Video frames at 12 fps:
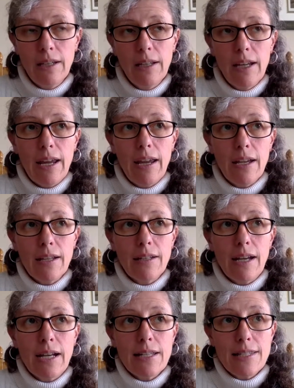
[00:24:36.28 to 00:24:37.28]
And
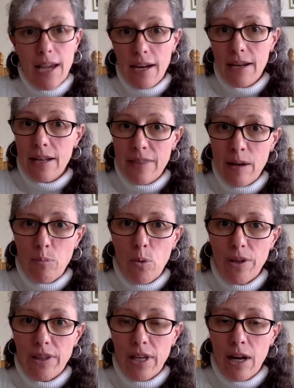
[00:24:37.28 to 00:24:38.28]
I decided at that
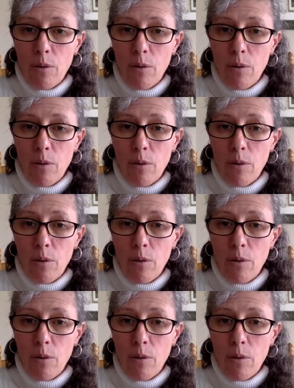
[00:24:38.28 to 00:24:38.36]
point that I